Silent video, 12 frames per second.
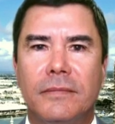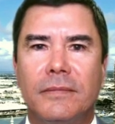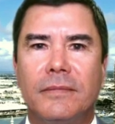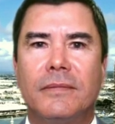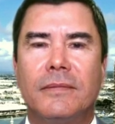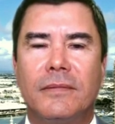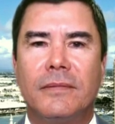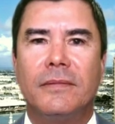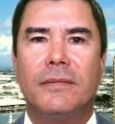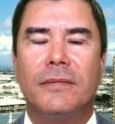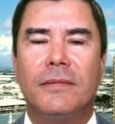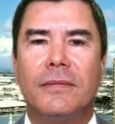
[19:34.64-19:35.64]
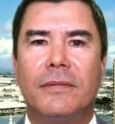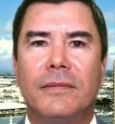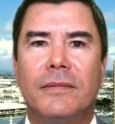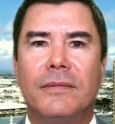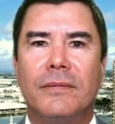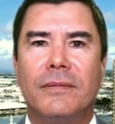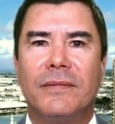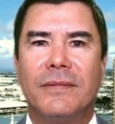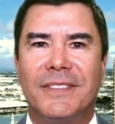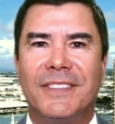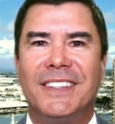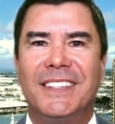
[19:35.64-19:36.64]

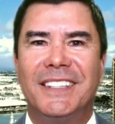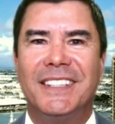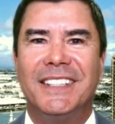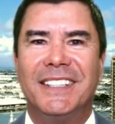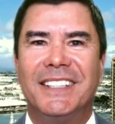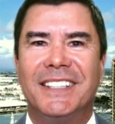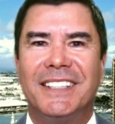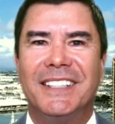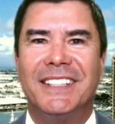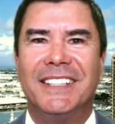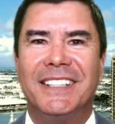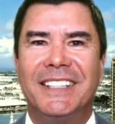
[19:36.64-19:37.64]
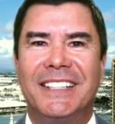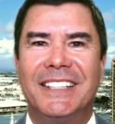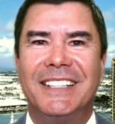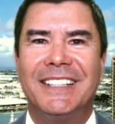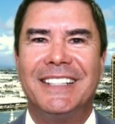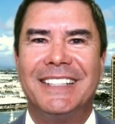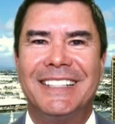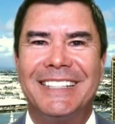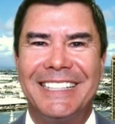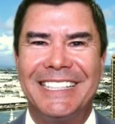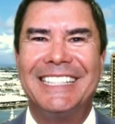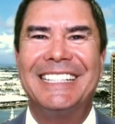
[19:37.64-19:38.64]

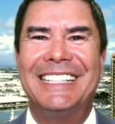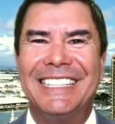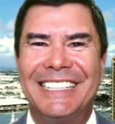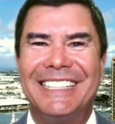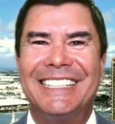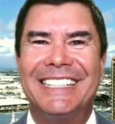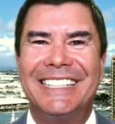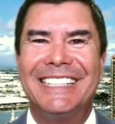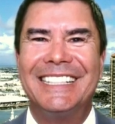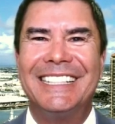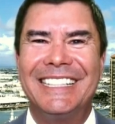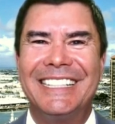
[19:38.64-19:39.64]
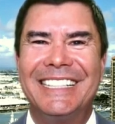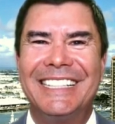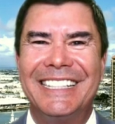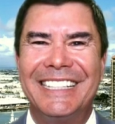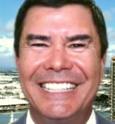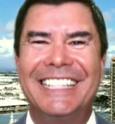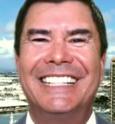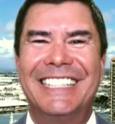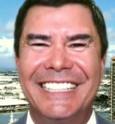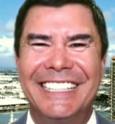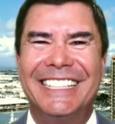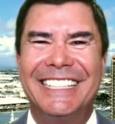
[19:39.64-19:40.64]

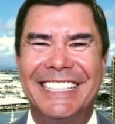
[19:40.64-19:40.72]
(silent)